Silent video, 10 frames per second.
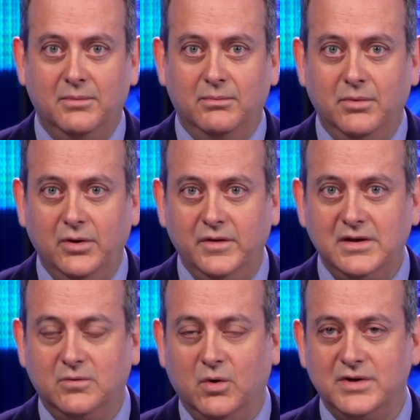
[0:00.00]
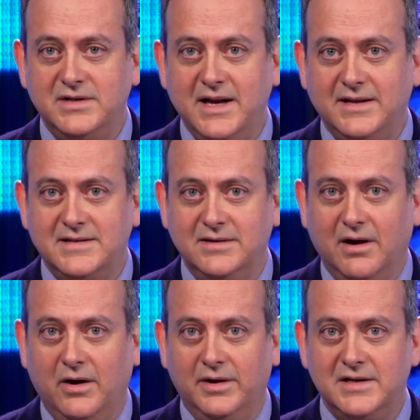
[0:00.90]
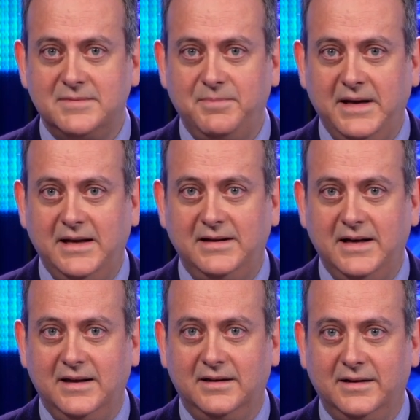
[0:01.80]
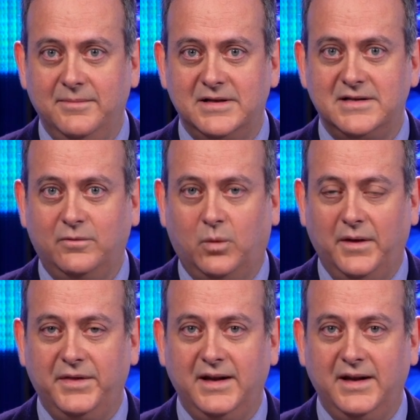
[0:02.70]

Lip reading: moving towards net zero at a speed near the limits of what